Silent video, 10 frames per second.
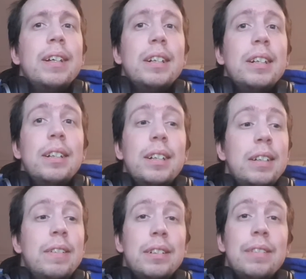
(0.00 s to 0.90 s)
Uh,
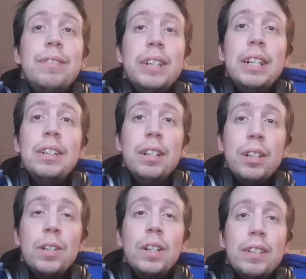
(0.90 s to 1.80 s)
there was really really
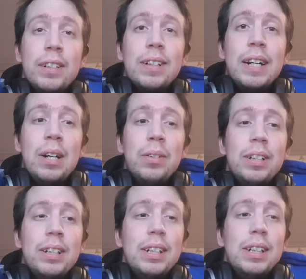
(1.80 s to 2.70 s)
good of the crowd.